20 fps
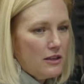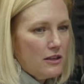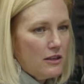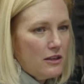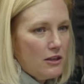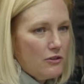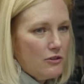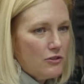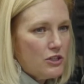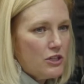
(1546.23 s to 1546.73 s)

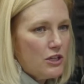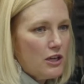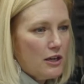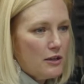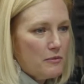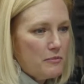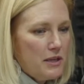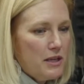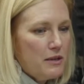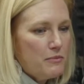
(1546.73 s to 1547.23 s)
those young
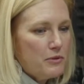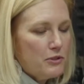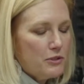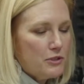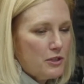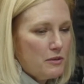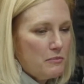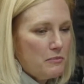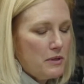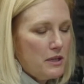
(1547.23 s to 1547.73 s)
people
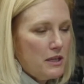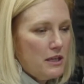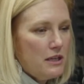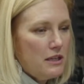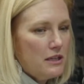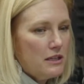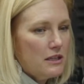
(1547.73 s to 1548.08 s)
to be